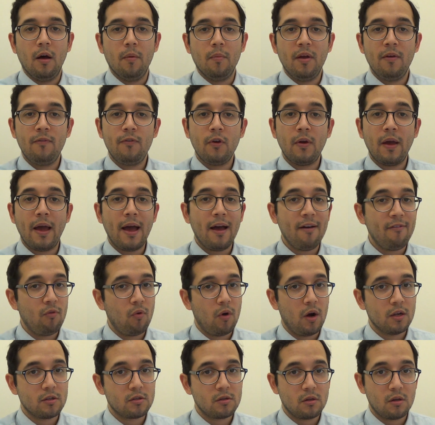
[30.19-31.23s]
If you have
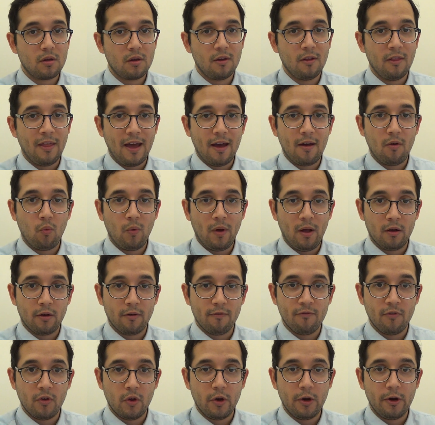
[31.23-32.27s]
watched that
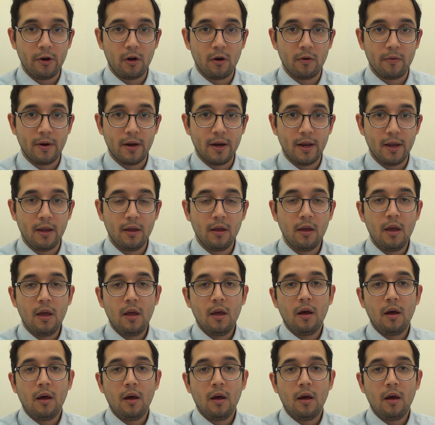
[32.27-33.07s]
welcome video already,